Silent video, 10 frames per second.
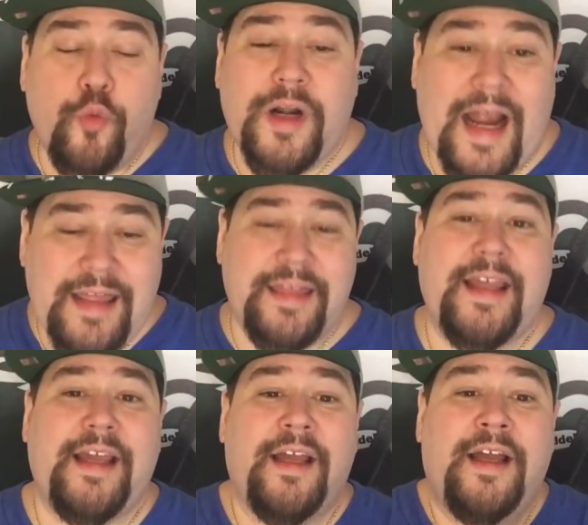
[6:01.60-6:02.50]
what I
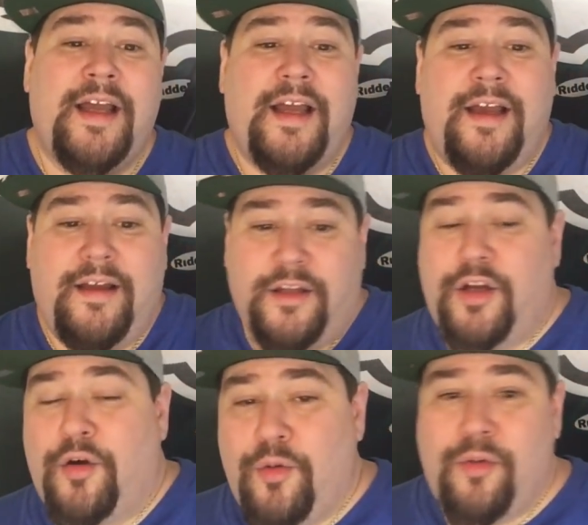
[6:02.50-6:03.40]
think, you
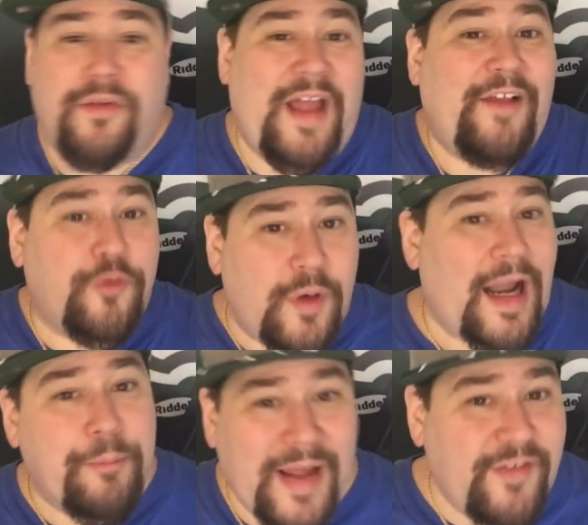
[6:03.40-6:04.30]
know, that's what
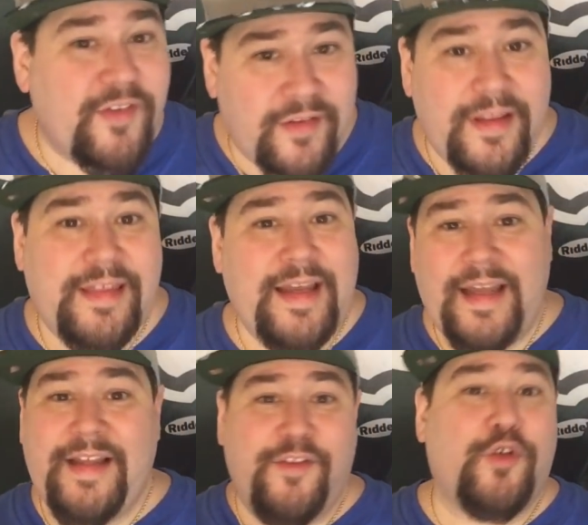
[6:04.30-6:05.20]
I basically think
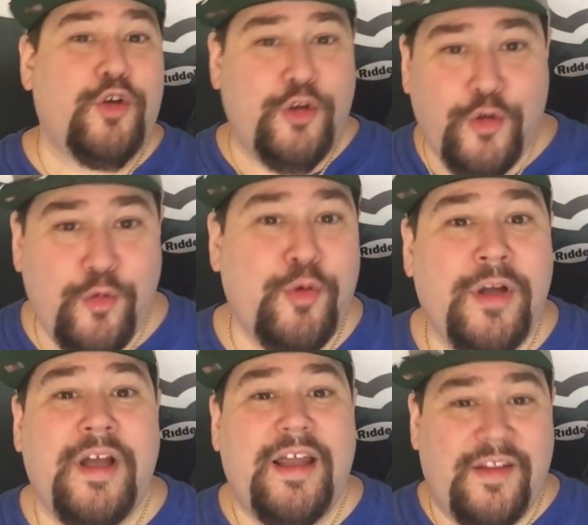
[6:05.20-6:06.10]
he's going to do
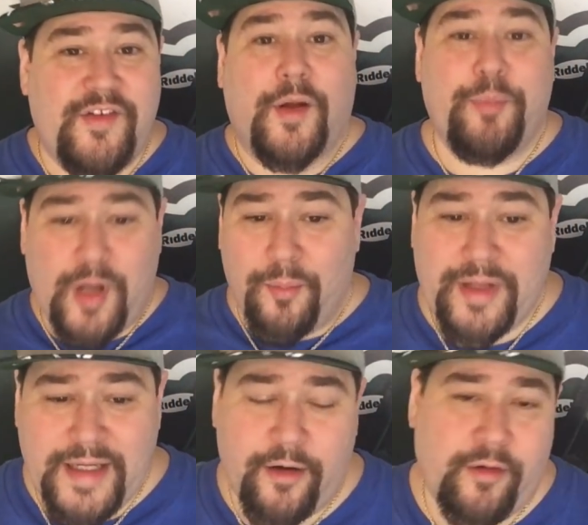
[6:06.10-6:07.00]
this
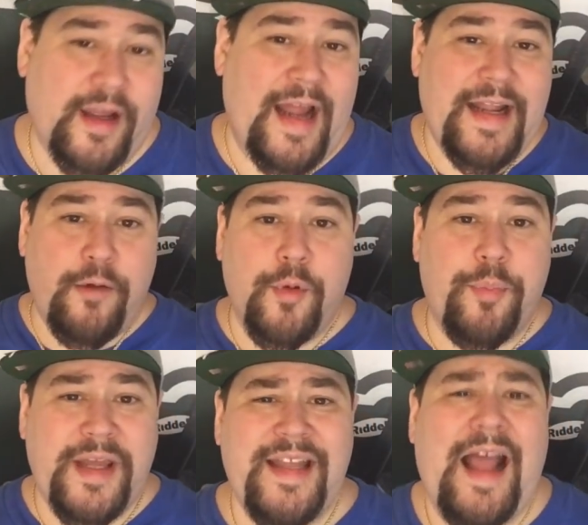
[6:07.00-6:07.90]
upcoming year. Can they
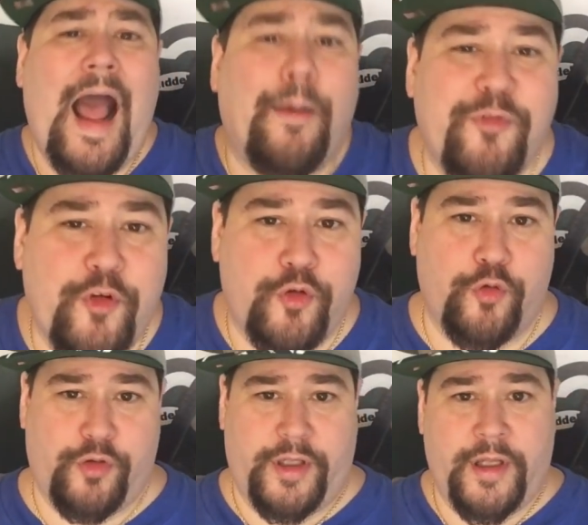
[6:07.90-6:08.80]
repeat?
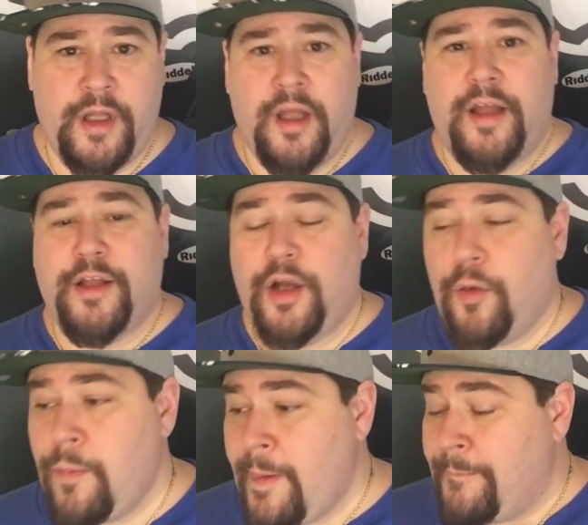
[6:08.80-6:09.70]
Absolutely. You
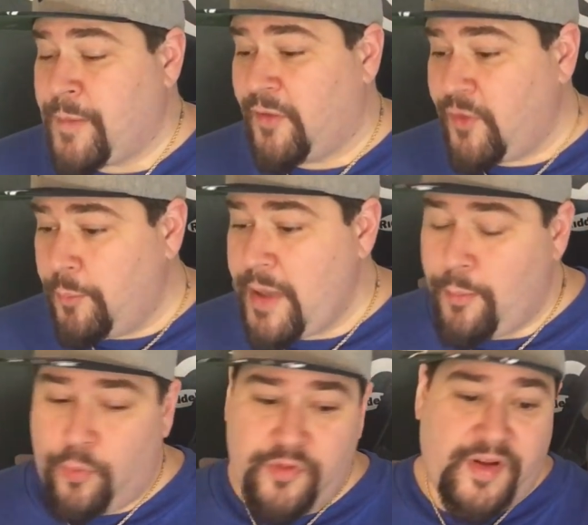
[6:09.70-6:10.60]
know, now some
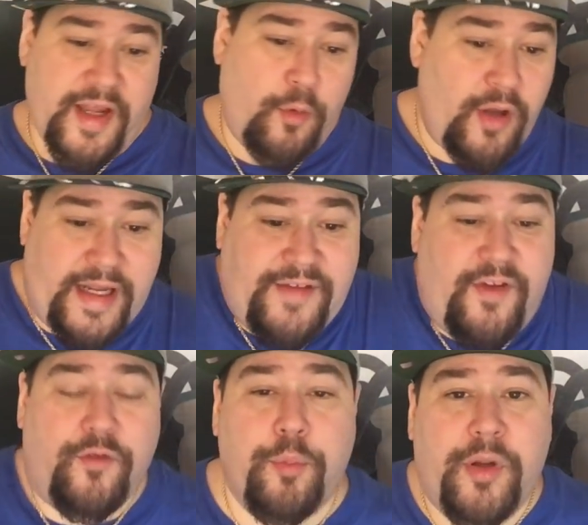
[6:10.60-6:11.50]
people say, well, he's
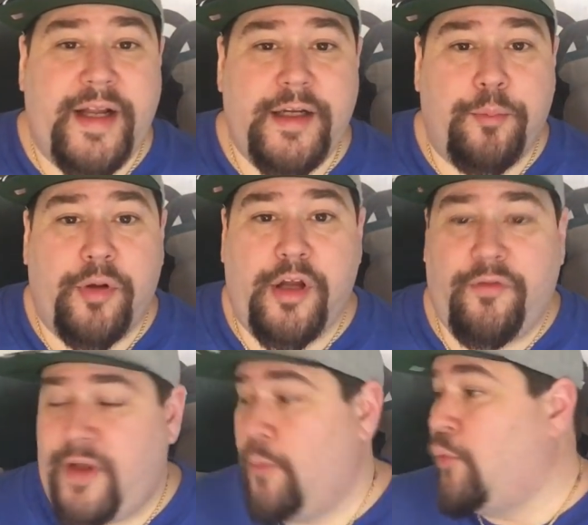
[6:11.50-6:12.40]
never played in a
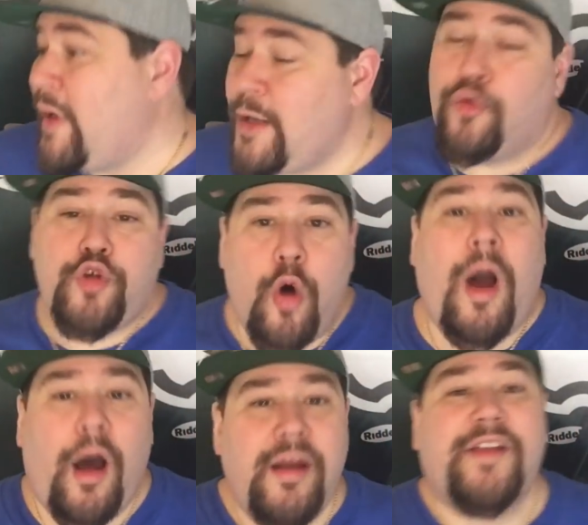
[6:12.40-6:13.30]
playoff game. We don't know
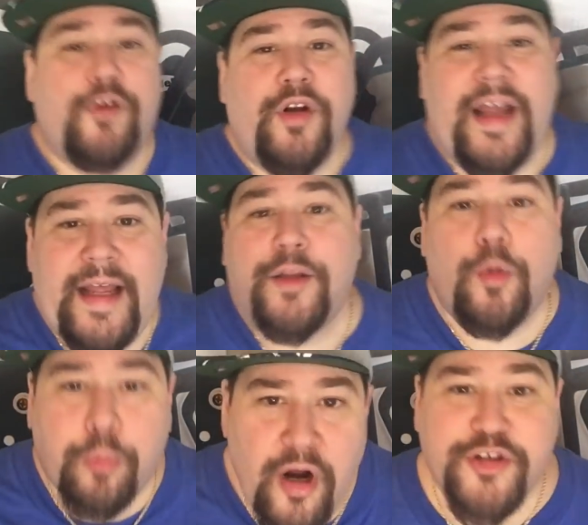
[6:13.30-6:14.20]
how he's going to
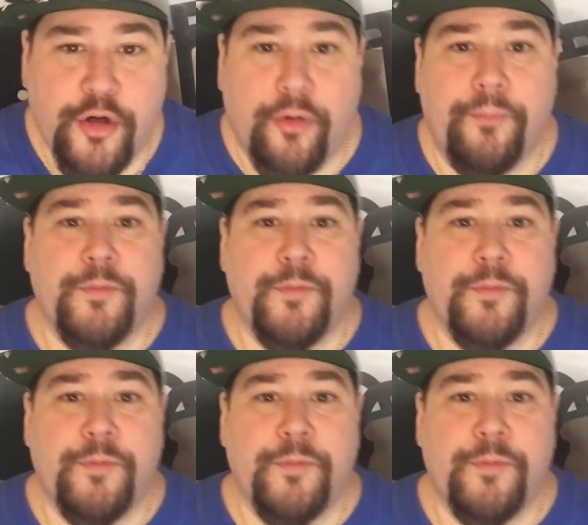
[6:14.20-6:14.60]
handle pressure.